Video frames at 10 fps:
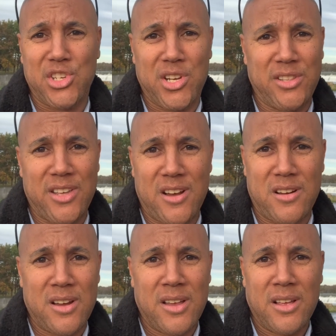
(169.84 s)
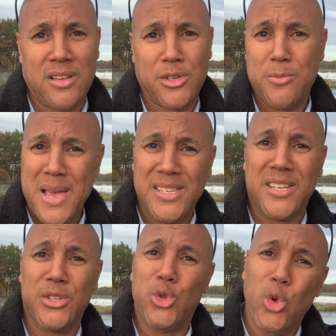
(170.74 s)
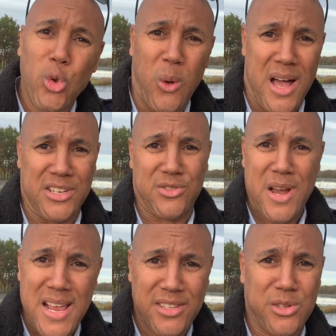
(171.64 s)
in there. So it makes it a tool watch, right?